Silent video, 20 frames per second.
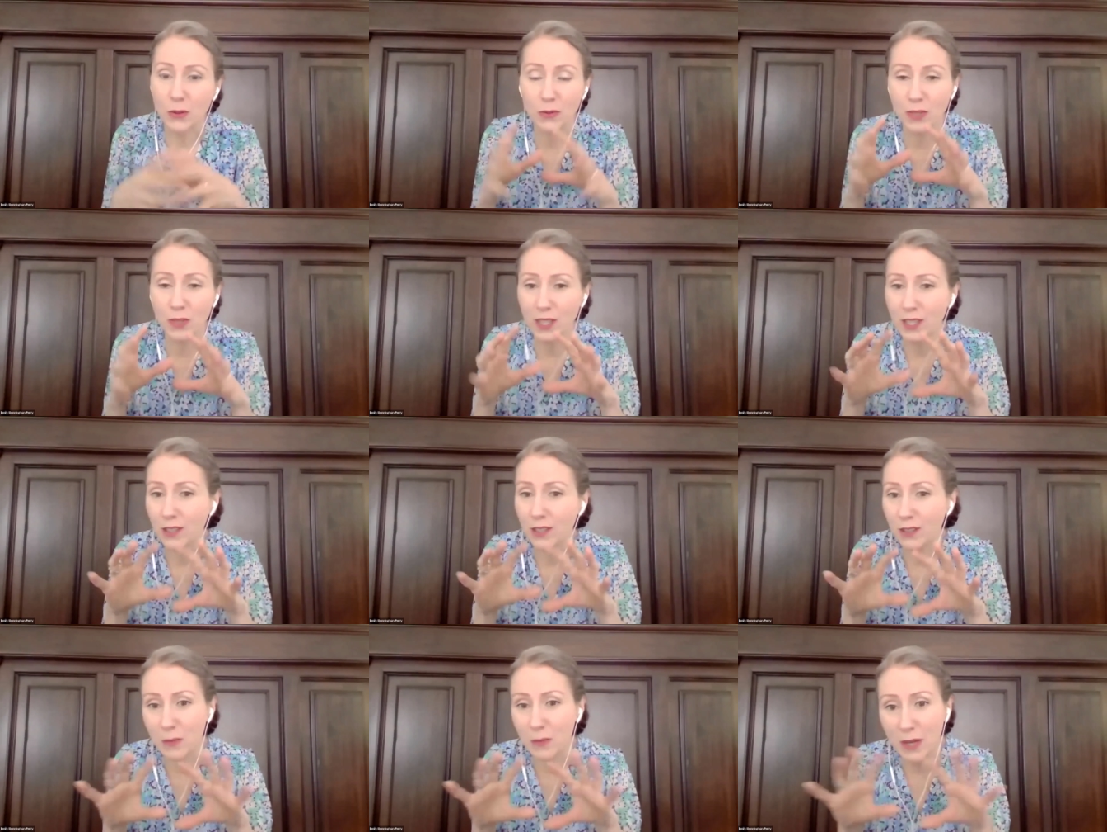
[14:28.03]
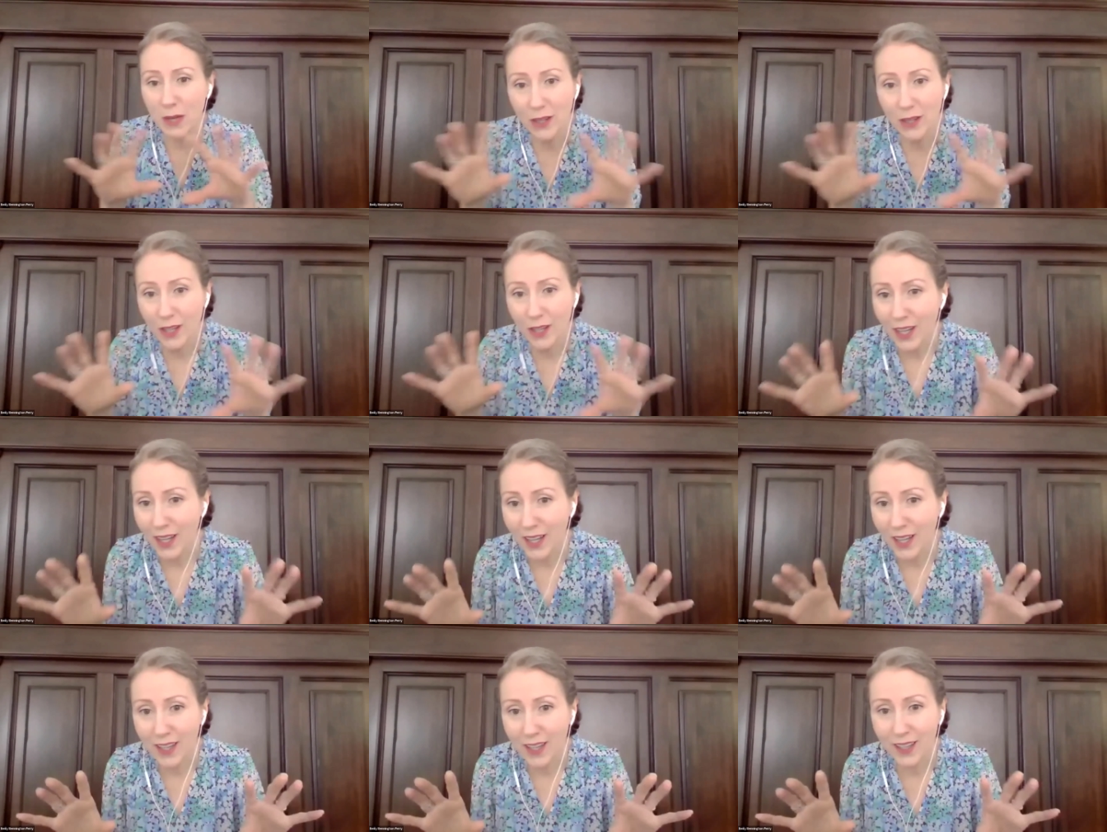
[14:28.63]
Here in
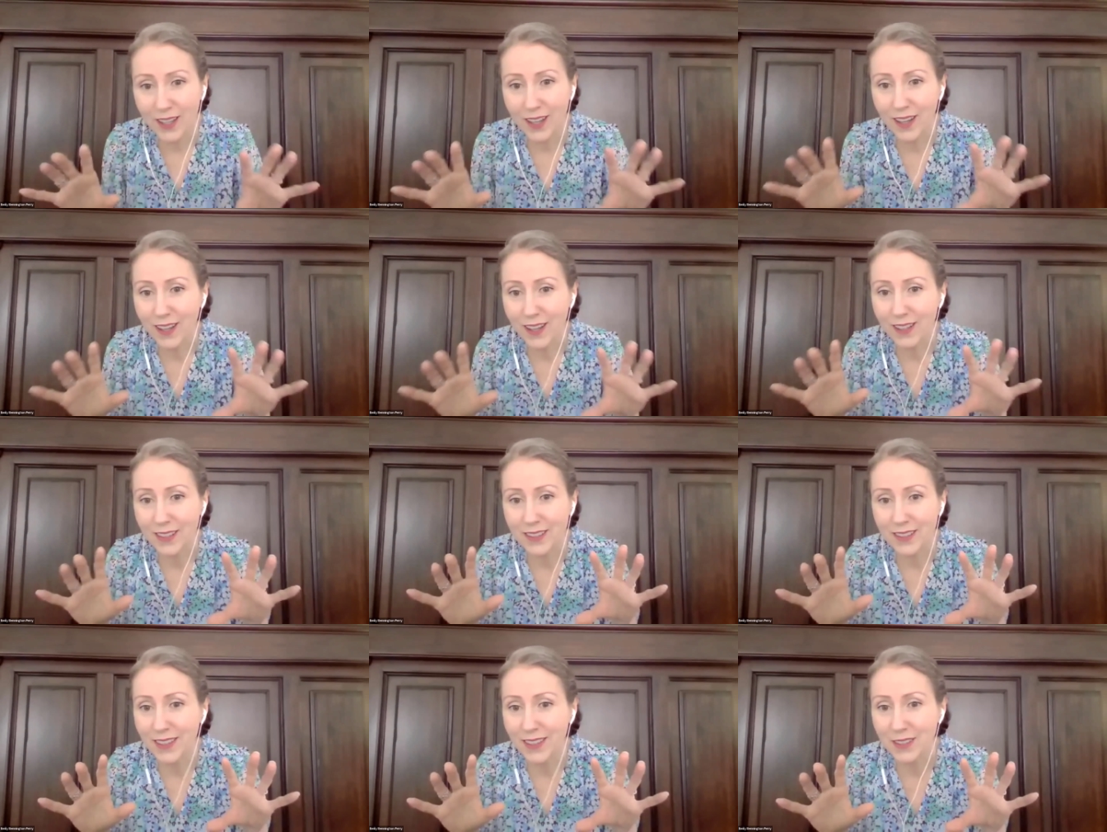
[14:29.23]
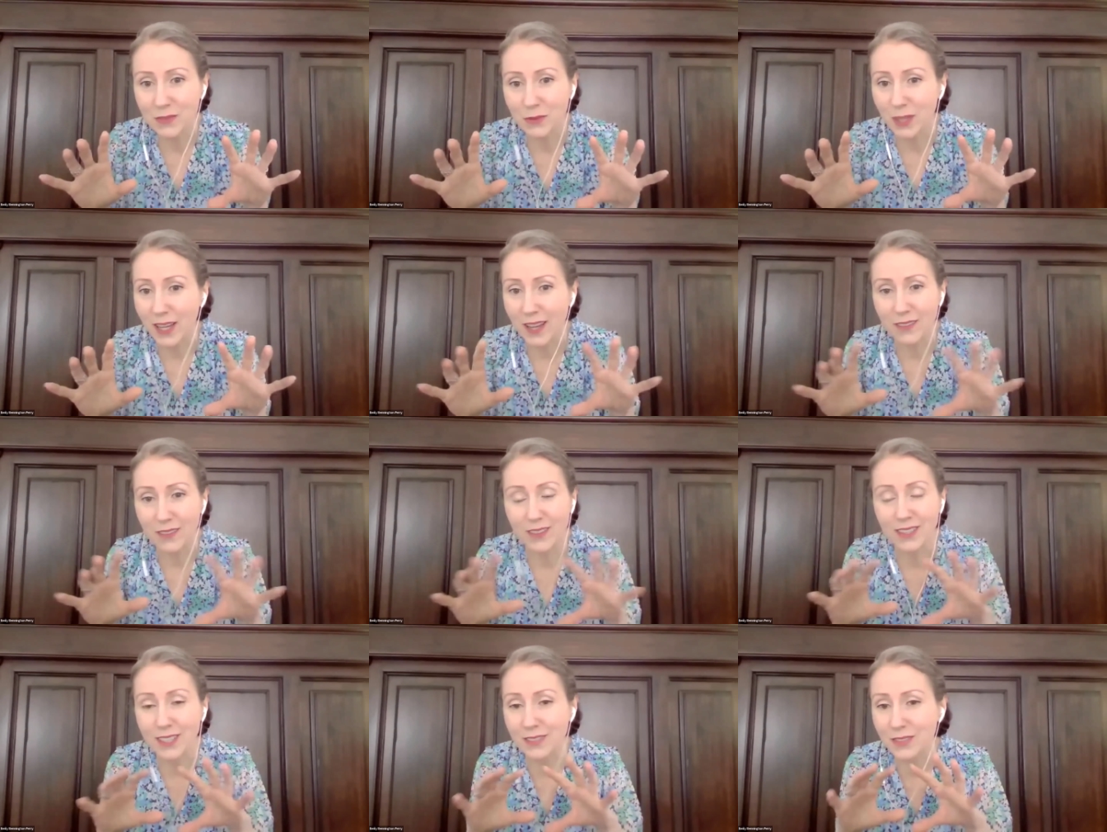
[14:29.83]
America, we
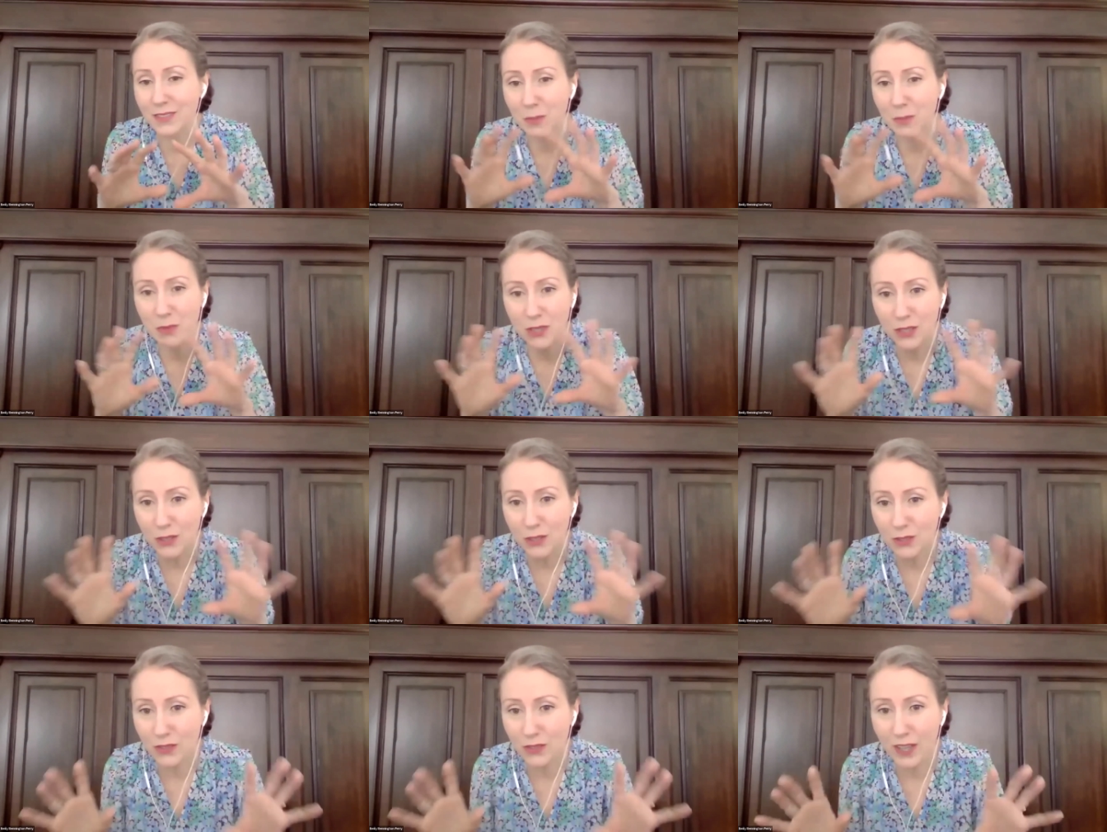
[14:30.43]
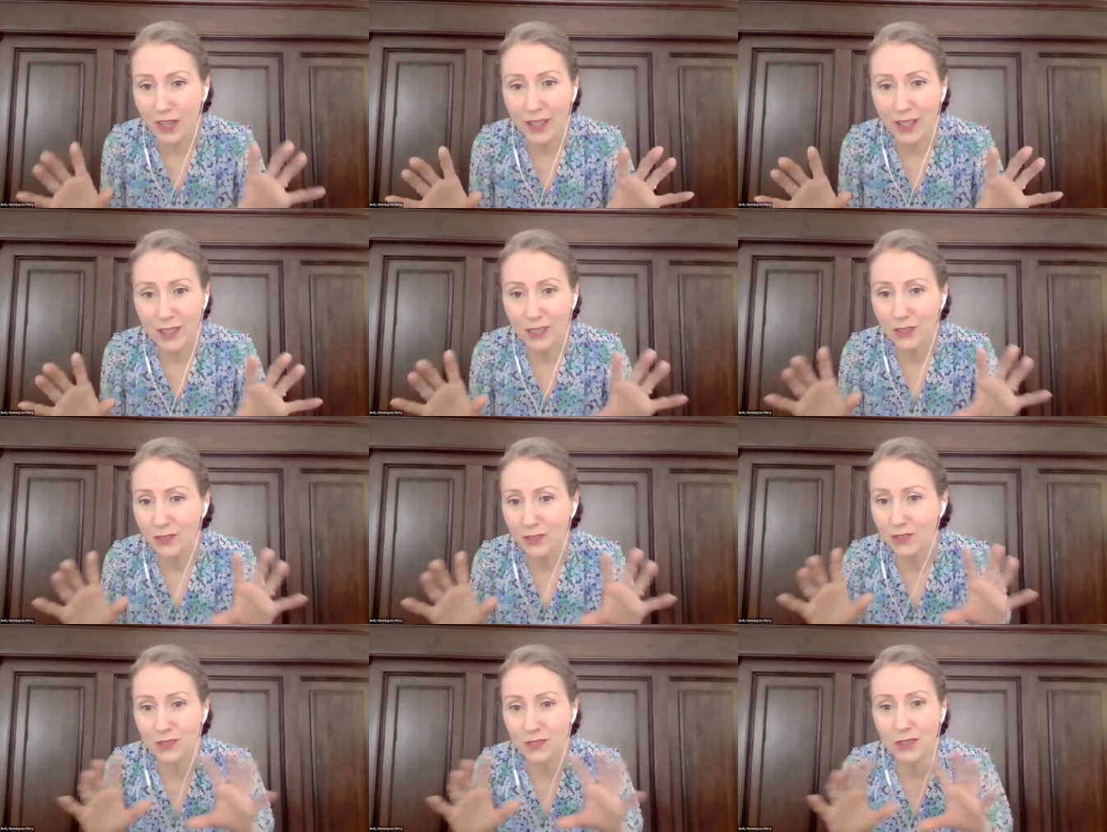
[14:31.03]
haven't lived up to those
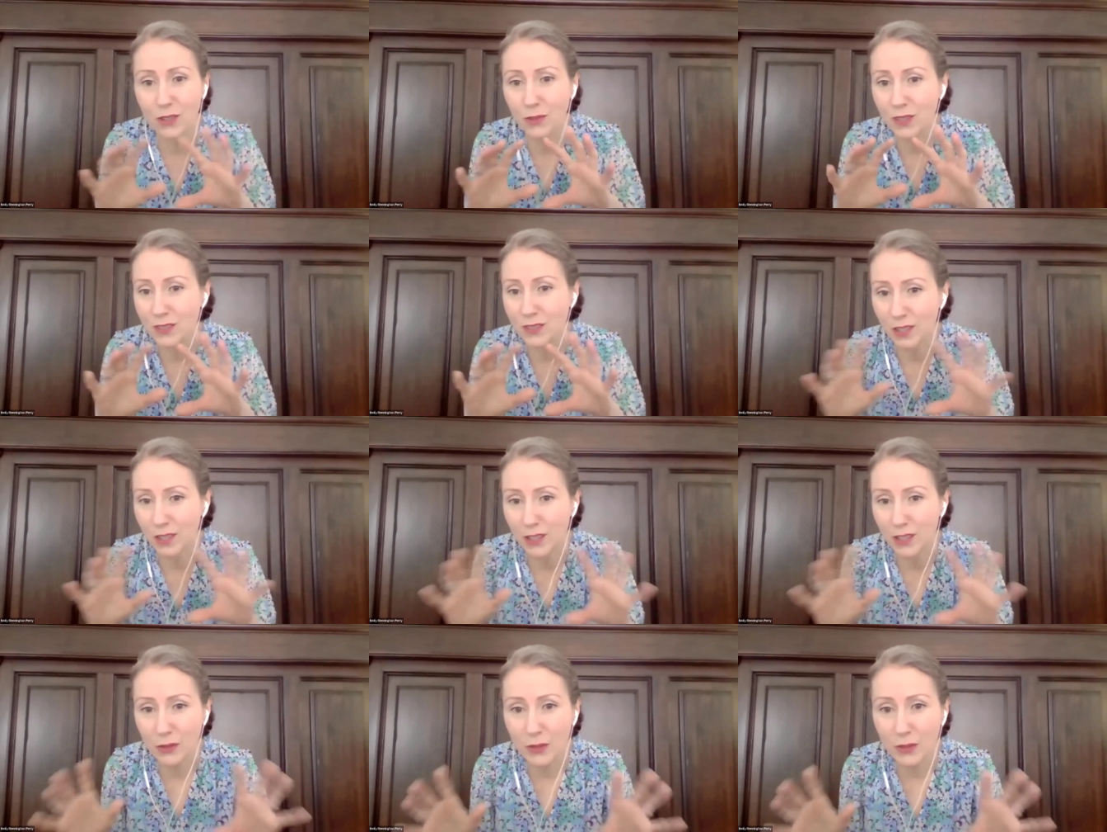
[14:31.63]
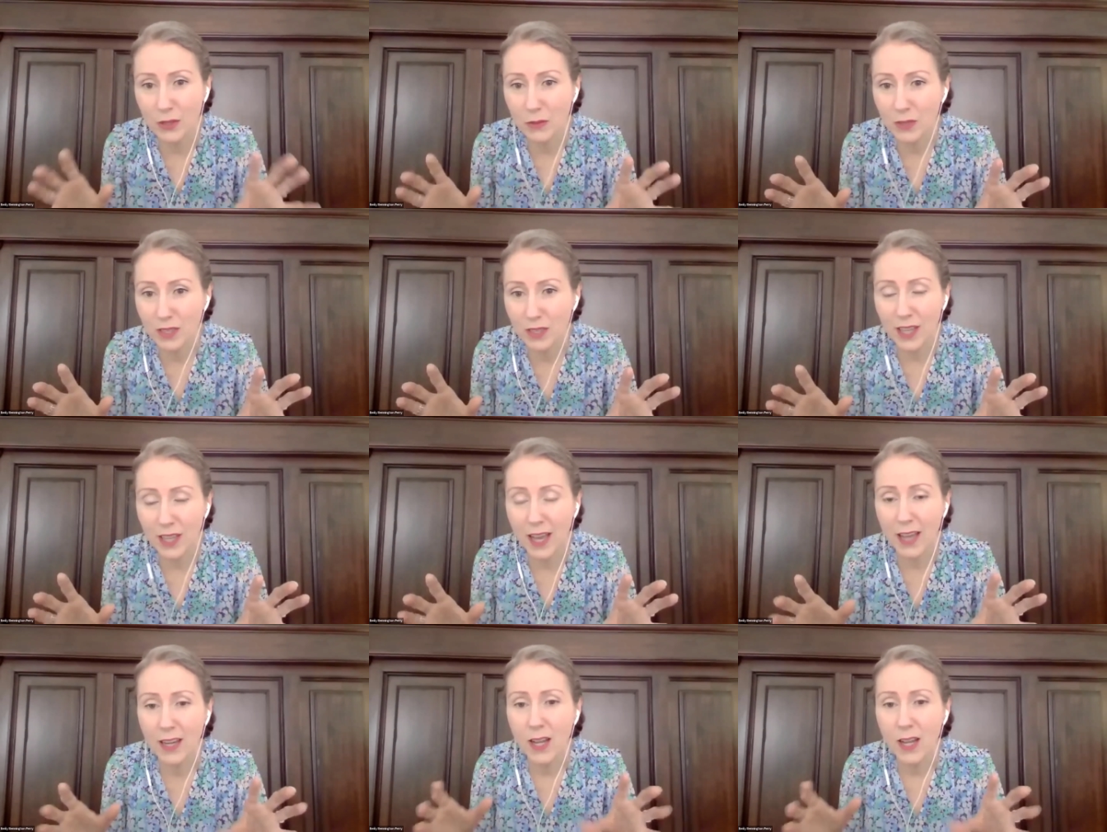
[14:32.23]
values. No one's arguing with
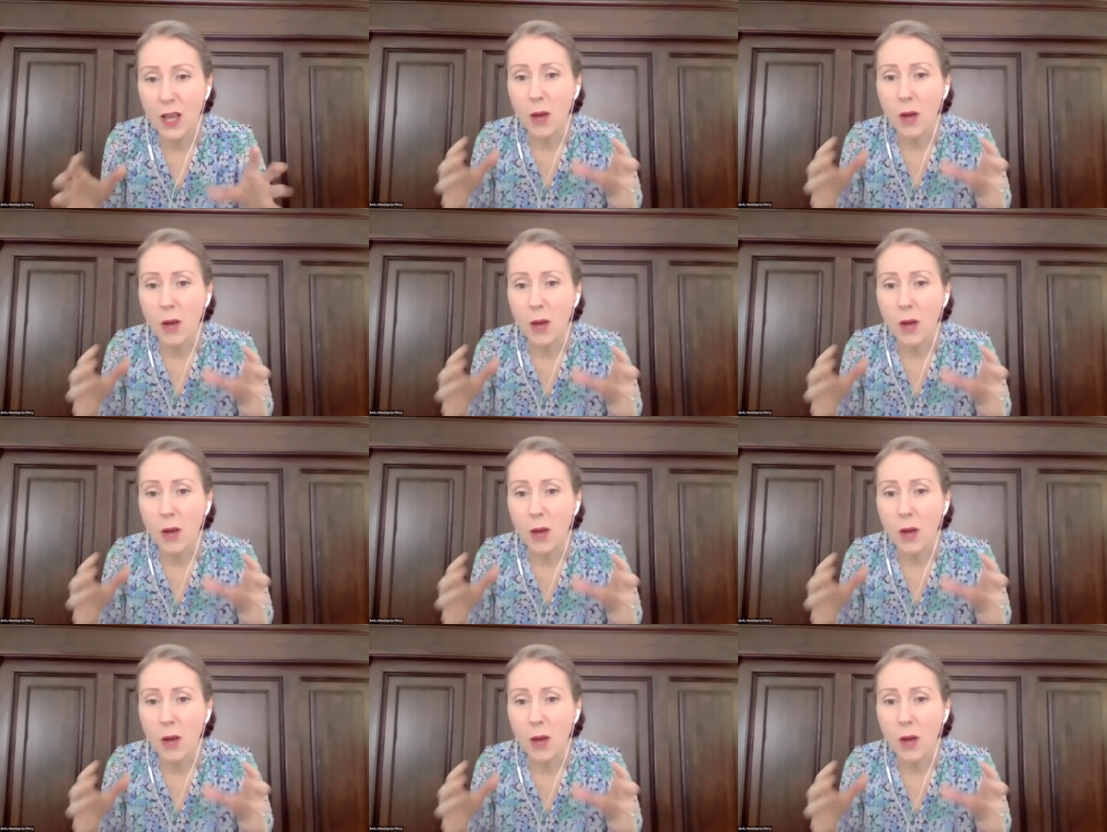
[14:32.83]
that.